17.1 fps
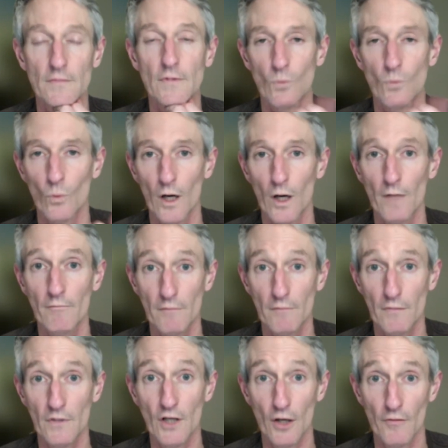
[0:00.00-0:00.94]
One,
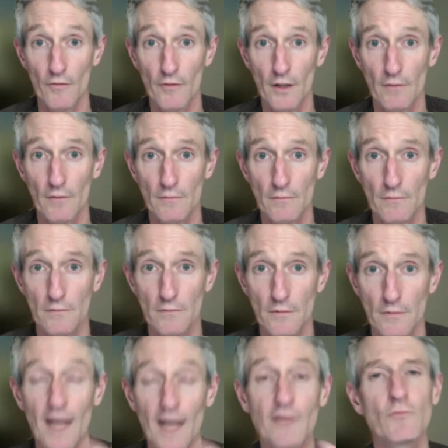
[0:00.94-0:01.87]
go for it.
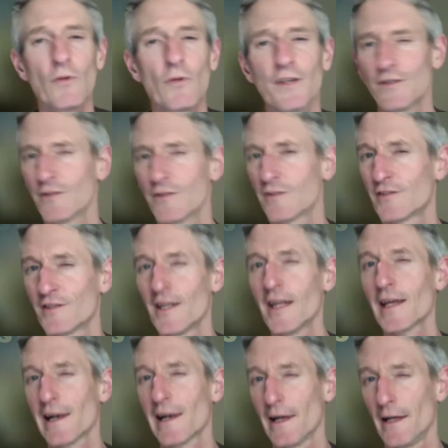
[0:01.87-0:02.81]
Actually, wait,
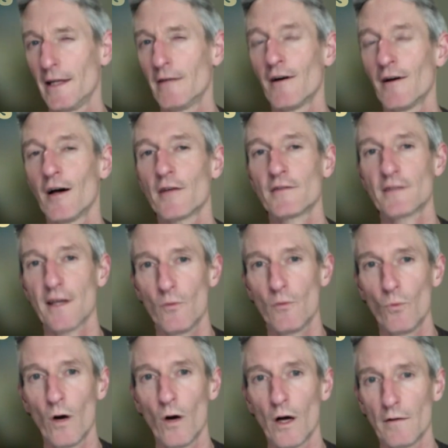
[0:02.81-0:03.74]
cynically, I'd say
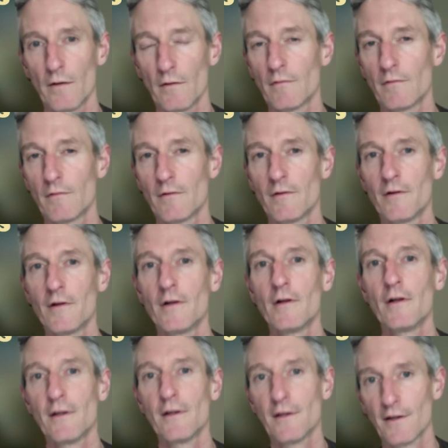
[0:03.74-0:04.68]
one,
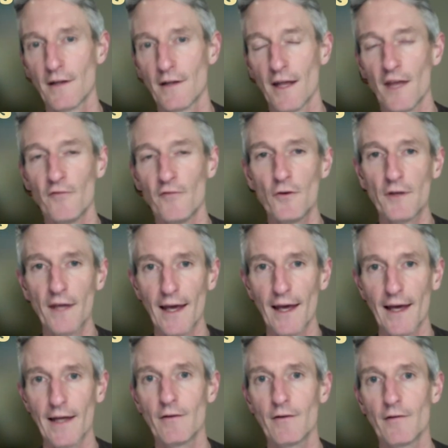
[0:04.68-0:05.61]
if you
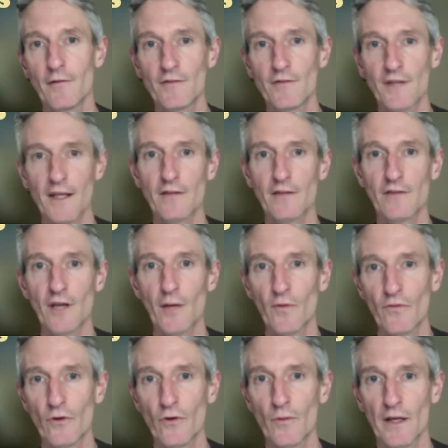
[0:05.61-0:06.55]
can, take your time
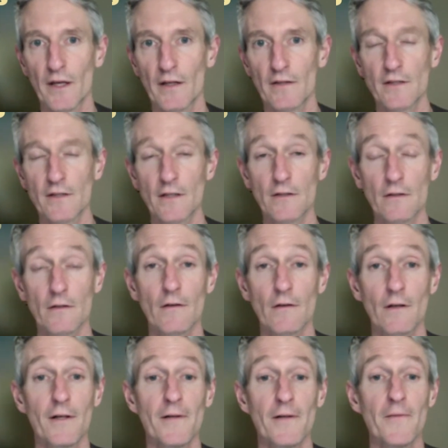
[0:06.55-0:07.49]
before you make a decision.
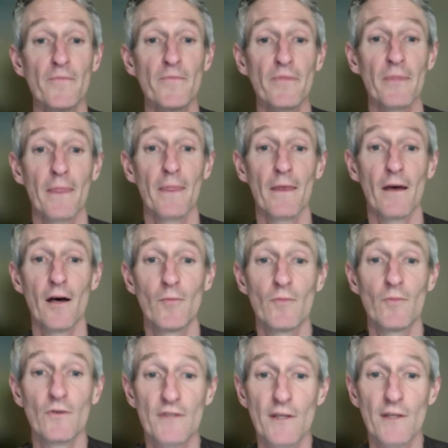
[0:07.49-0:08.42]

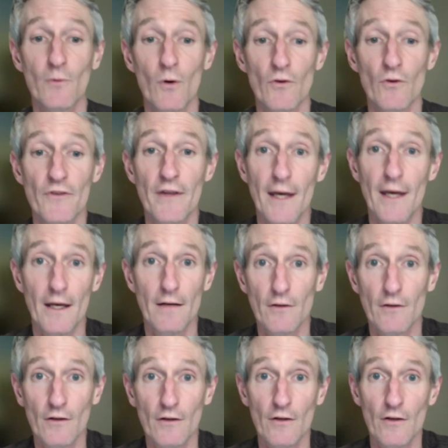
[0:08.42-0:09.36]
See what's there,
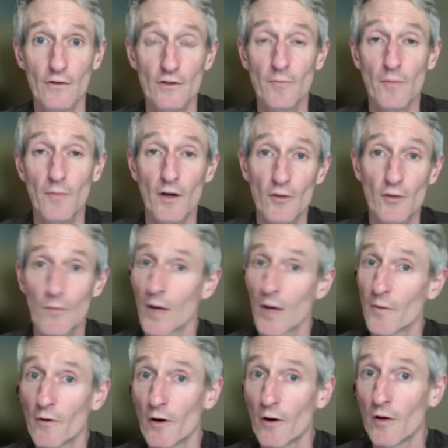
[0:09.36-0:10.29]
because you might be
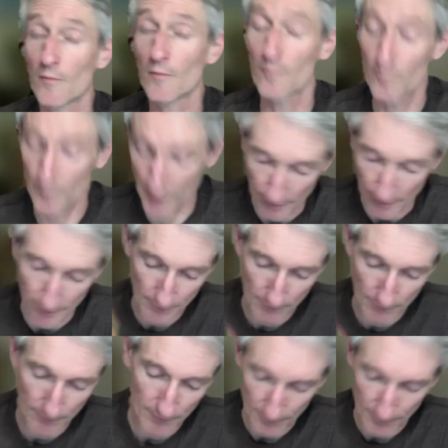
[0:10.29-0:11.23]
wrong. But
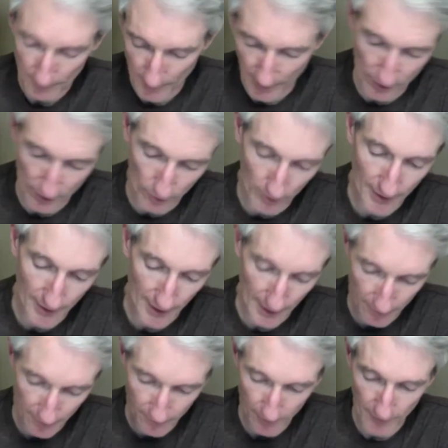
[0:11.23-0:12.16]
ignoring that,
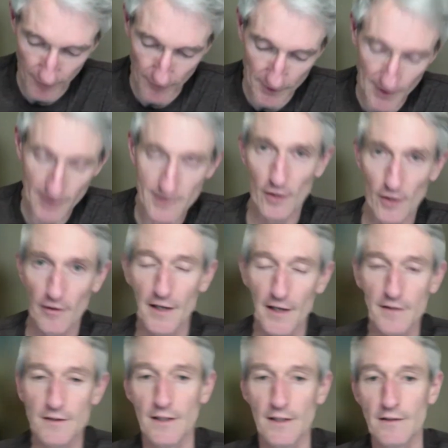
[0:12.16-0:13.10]
if you're dead set on
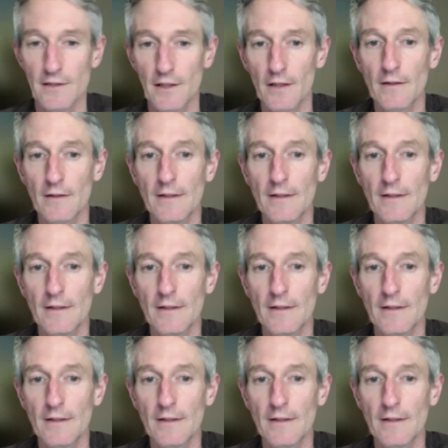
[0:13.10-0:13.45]
anaesthesia,